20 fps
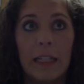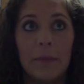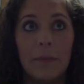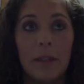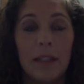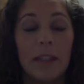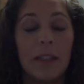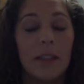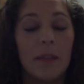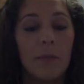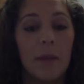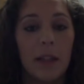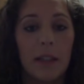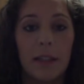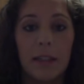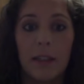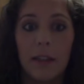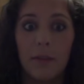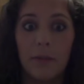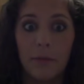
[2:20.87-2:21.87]
begins to make
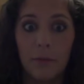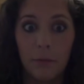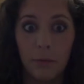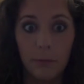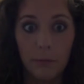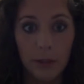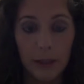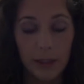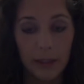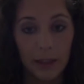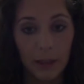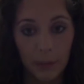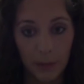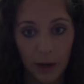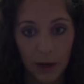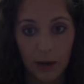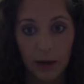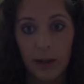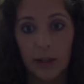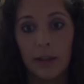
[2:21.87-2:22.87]
itself really
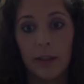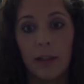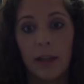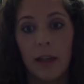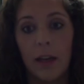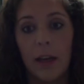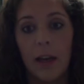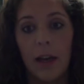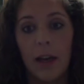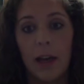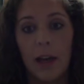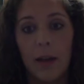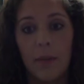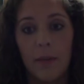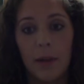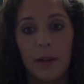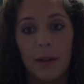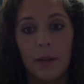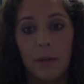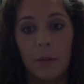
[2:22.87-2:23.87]
apparent
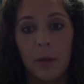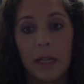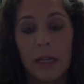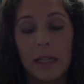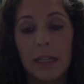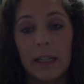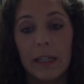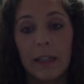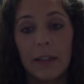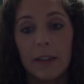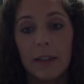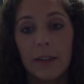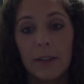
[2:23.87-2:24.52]
as a weakness.